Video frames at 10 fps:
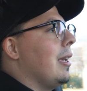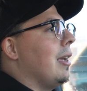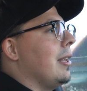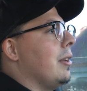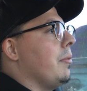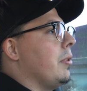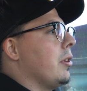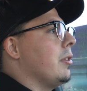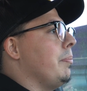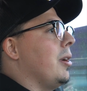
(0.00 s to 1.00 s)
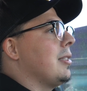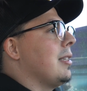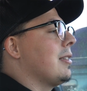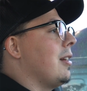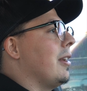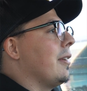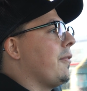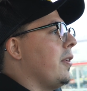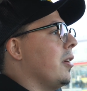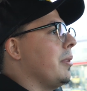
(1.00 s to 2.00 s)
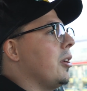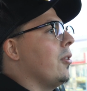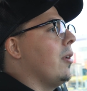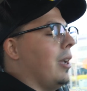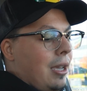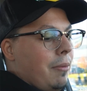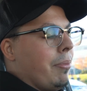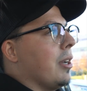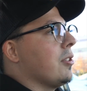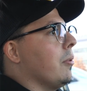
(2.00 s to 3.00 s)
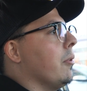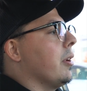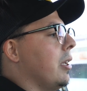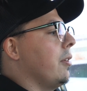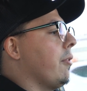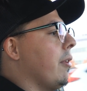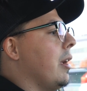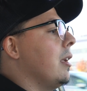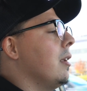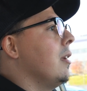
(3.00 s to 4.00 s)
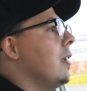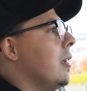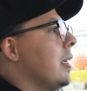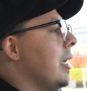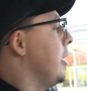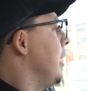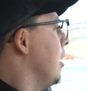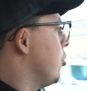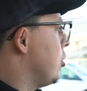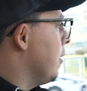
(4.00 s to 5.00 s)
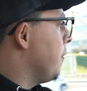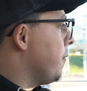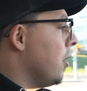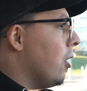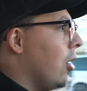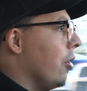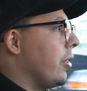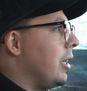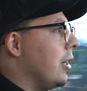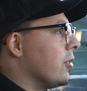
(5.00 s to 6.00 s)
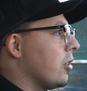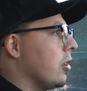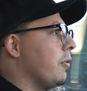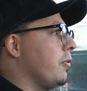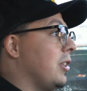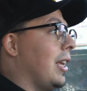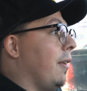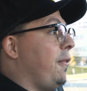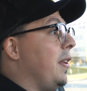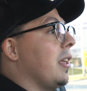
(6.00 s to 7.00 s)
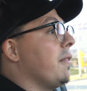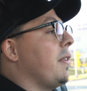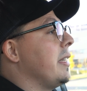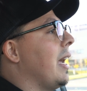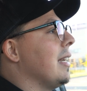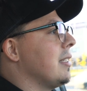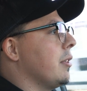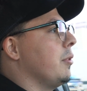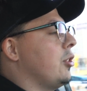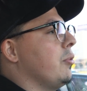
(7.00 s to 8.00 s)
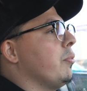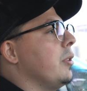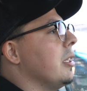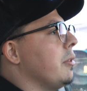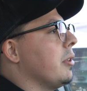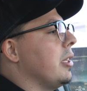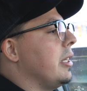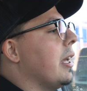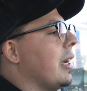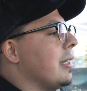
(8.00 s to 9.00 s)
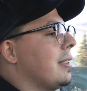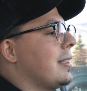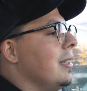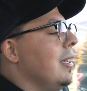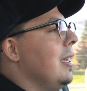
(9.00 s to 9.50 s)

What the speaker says: And bus is cutting in front of me. Go ahead, brakes are working great. Get a downshift. All the gears are feeling fantastic, which is really, really nice.